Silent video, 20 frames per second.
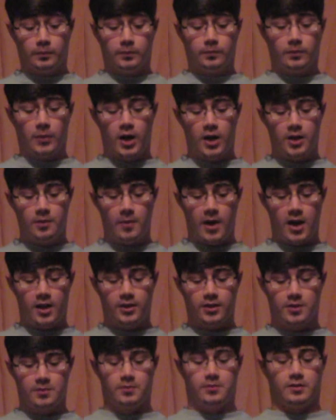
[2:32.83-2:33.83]
Body
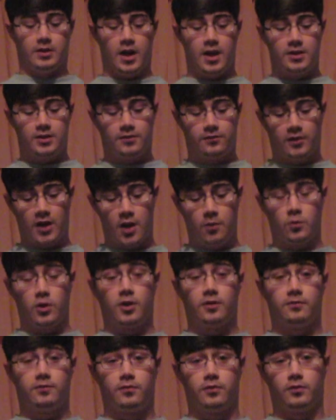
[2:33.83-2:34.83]
balance lays the
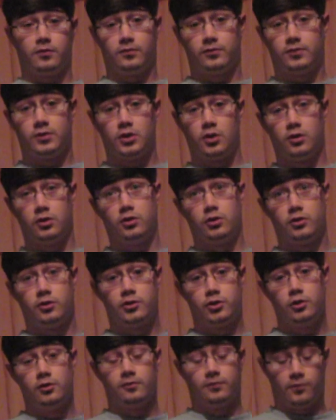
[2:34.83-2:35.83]
framework to your
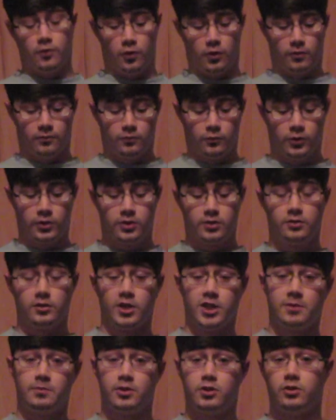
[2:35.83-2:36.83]
shooting form, which
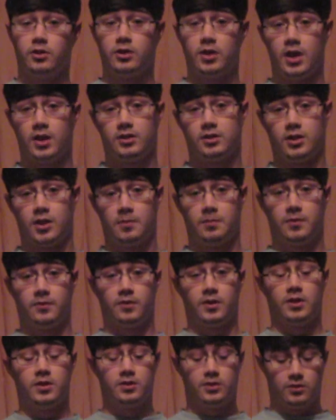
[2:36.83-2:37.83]
leads me to the next step of
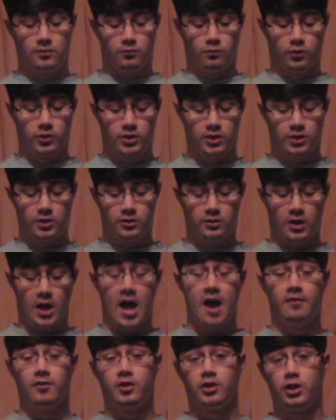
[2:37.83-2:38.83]
this, which is
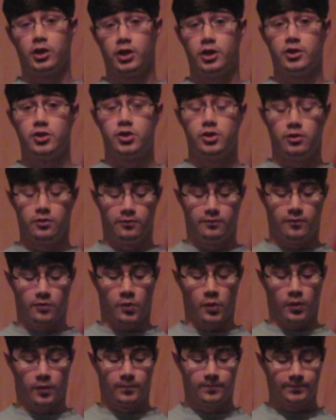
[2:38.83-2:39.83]
having a good shooting
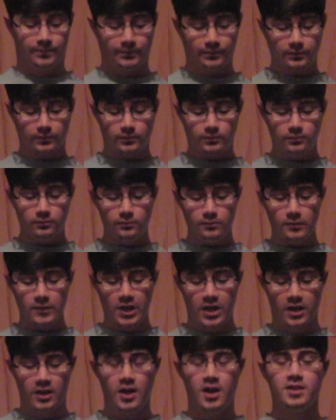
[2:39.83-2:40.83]
form.
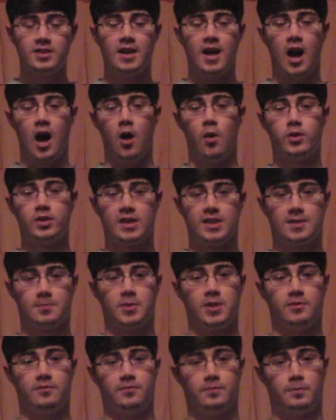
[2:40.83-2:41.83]
It does not always have to
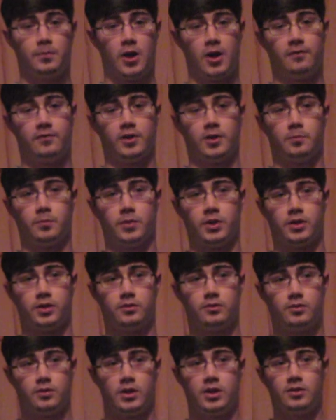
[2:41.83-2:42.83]
be perfect, but
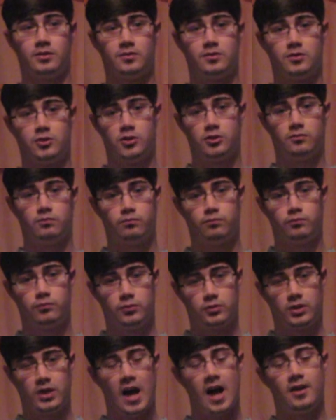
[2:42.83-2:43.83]
it's
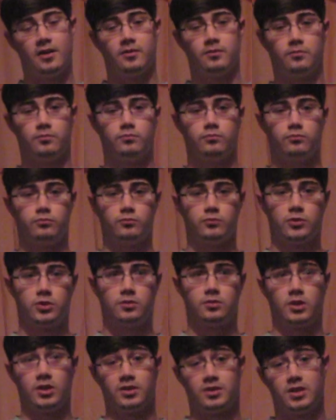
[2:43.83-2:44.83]
kind of
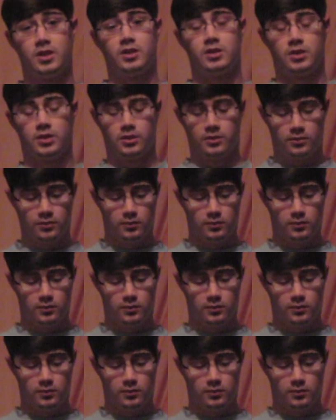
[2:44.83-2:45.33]
consistent.